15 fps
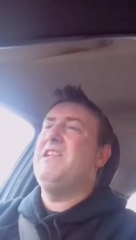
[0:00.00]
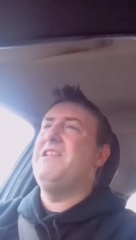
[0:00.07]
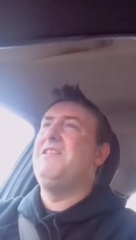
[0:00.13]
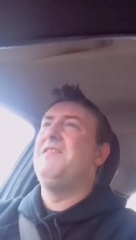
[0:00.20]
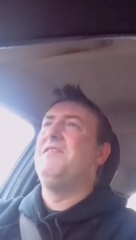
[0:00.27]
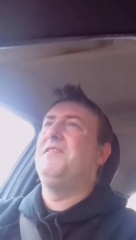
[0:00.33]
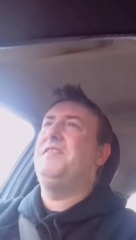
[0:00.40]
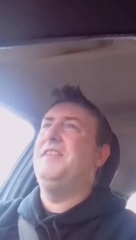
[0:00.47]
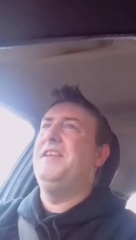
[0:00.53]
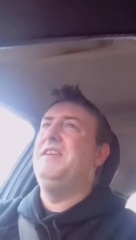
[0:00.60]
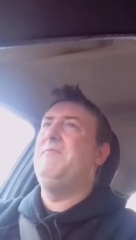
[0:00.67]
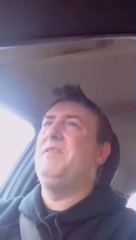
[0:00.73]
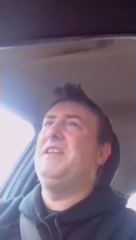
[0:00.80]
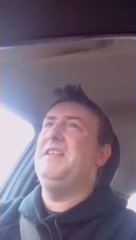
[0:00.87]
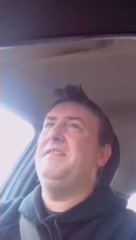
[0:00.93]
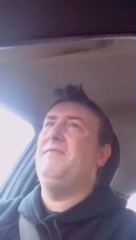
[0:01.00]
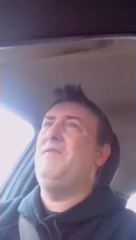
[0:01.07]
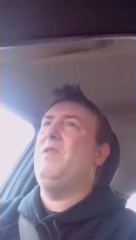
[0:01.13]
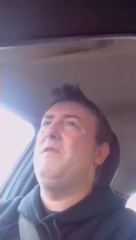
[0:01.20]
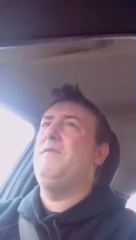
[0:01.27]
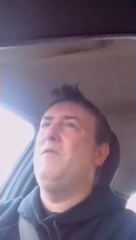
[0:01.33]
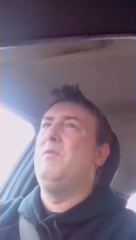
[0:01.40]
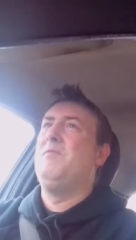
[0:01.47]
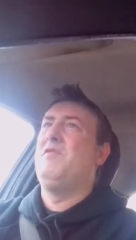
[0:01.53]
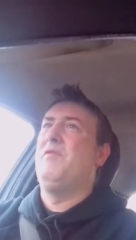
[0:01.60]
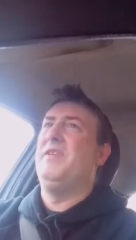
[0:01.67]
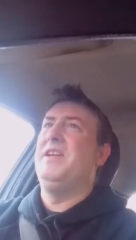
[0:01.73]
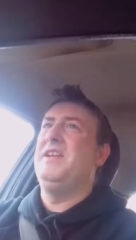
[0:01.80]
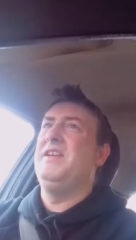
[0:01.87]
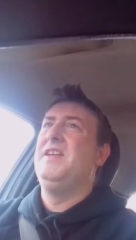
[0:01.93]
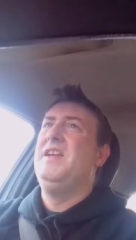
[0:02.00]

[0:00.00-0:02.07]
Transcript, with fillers: which you can't see, but it's far from green.